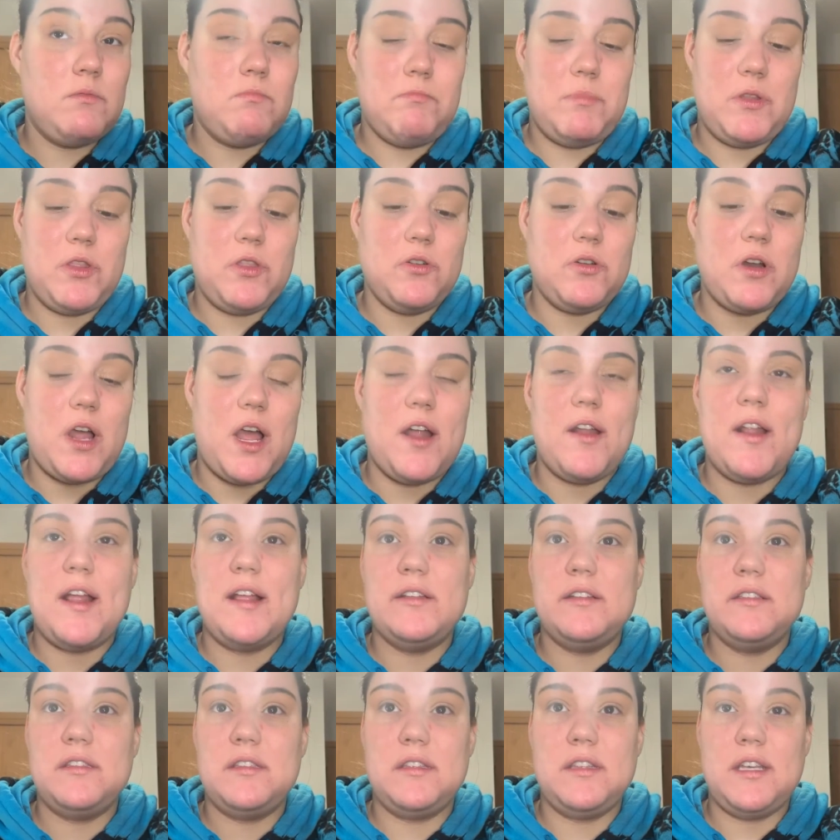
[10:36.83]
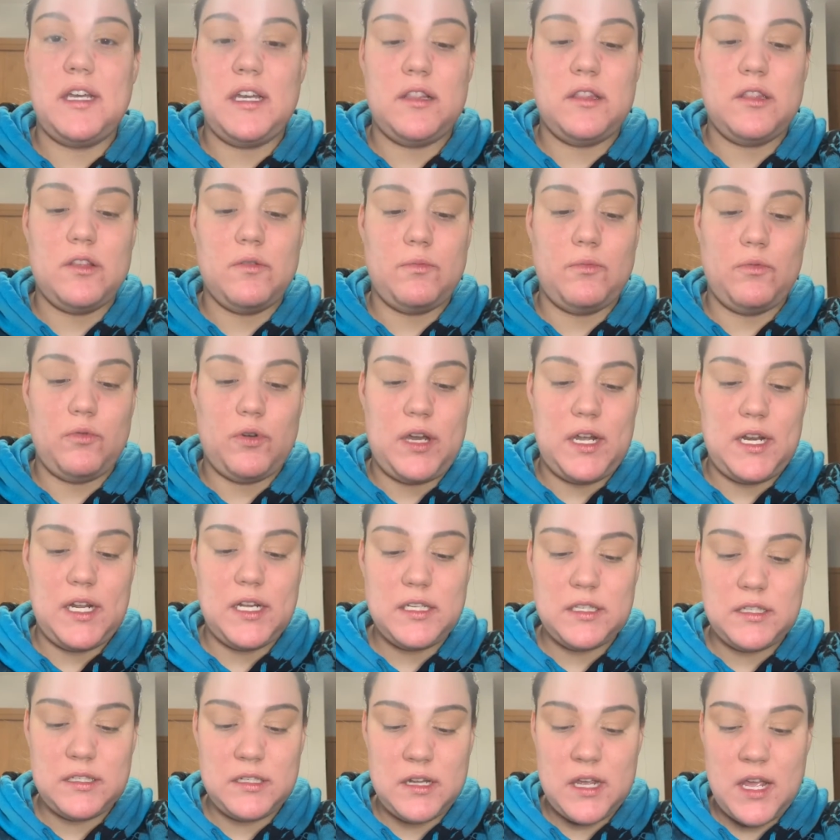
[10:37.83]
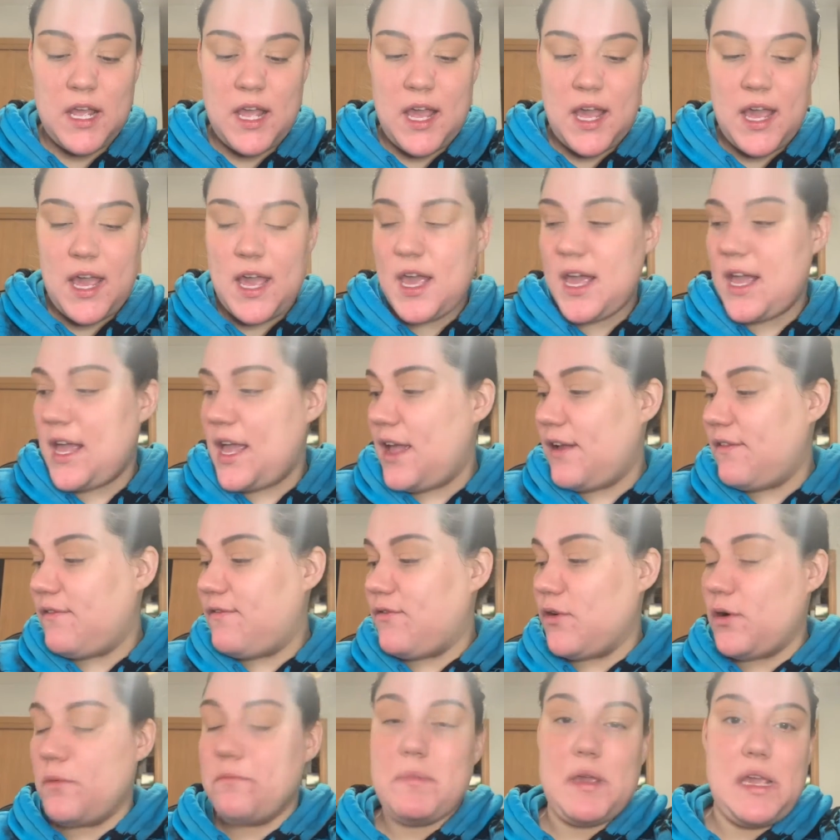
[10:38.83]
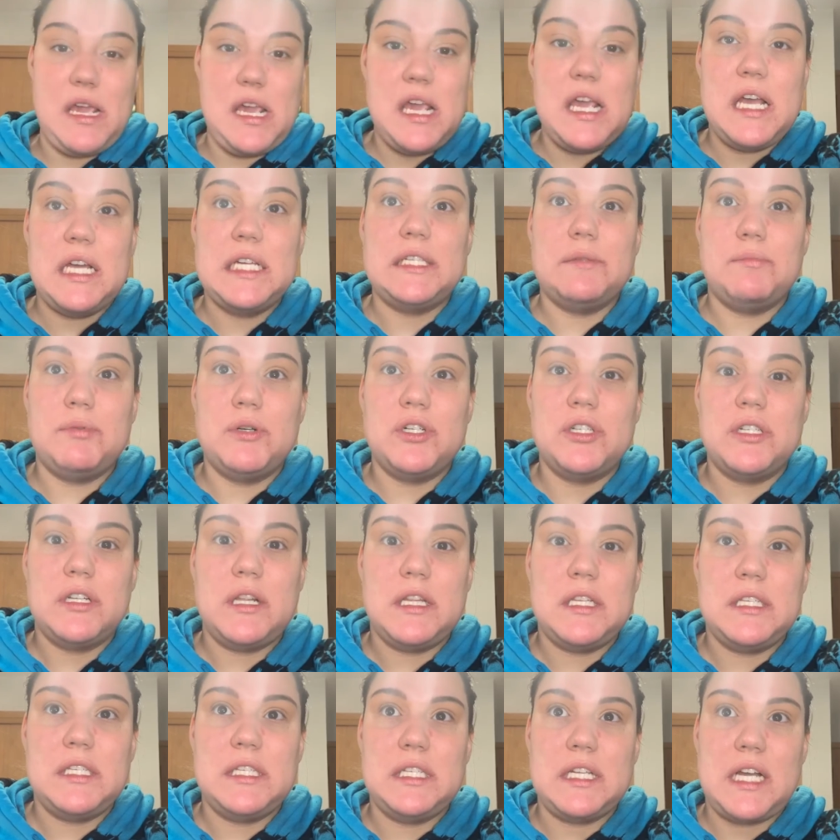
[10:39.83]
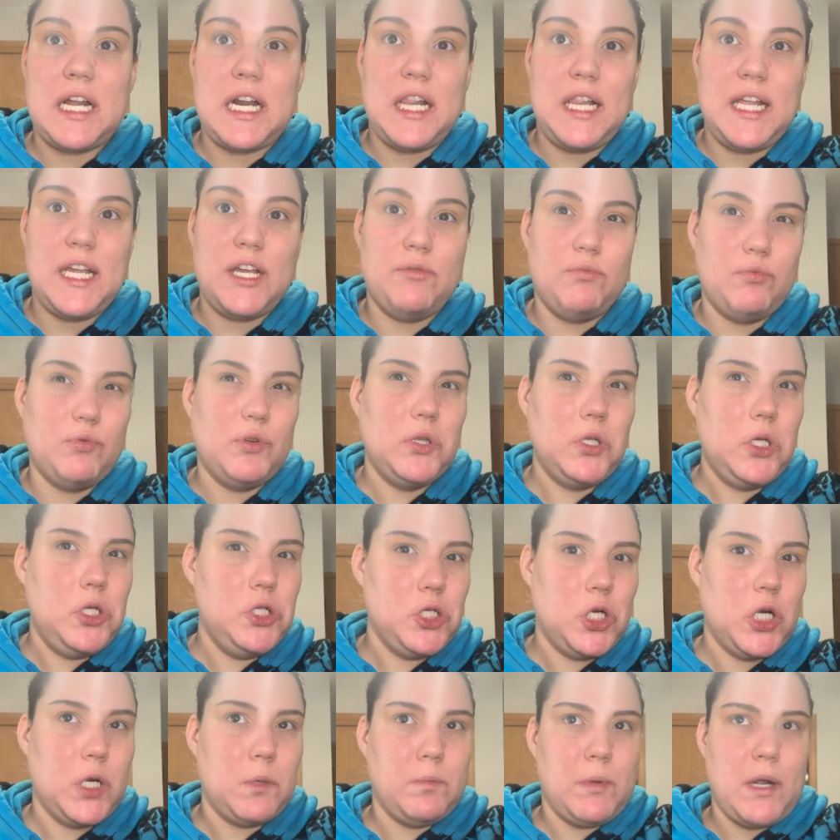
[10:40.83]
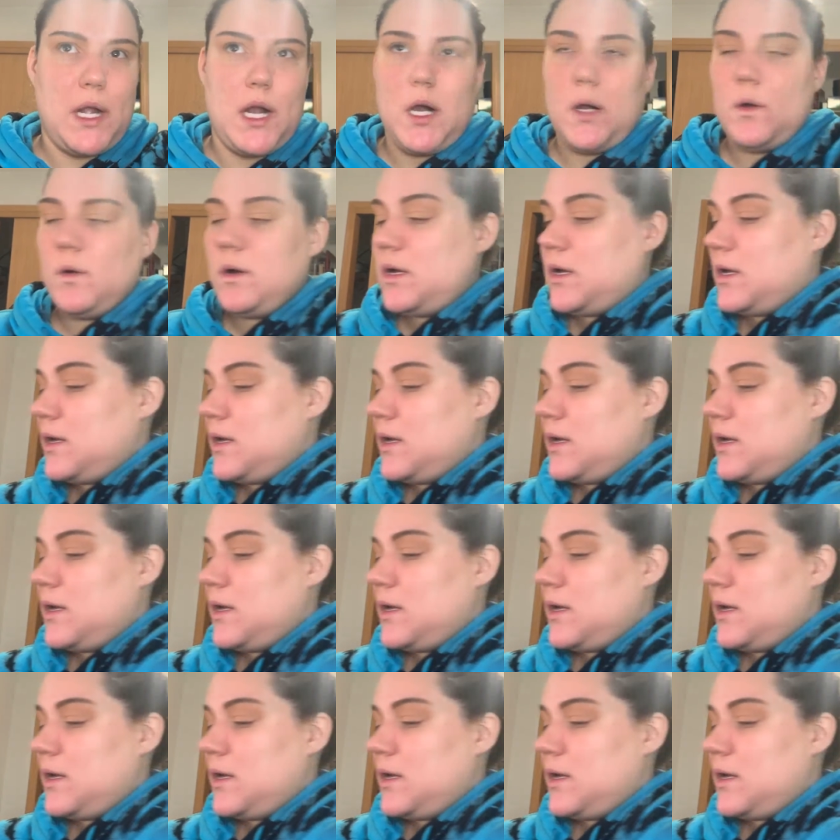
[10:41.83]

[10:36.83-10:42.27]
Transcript: but they're not as like the greatest. For me as a person, this is kind of like a really dark brow.